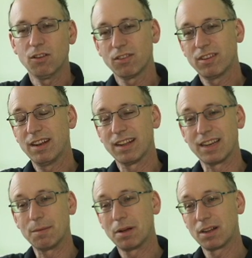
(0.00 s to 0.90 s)
Well,
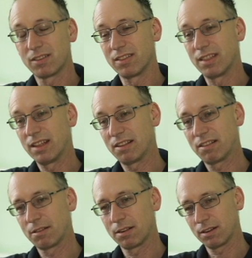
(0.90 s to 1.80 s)
technically part of
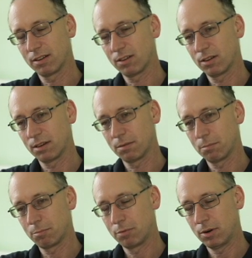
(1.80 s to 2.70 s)
this
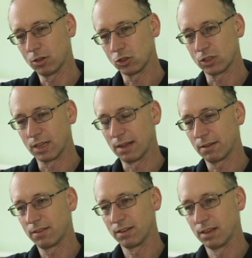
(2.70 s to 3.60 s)
branch
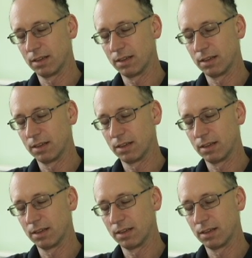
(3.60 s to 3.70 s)
that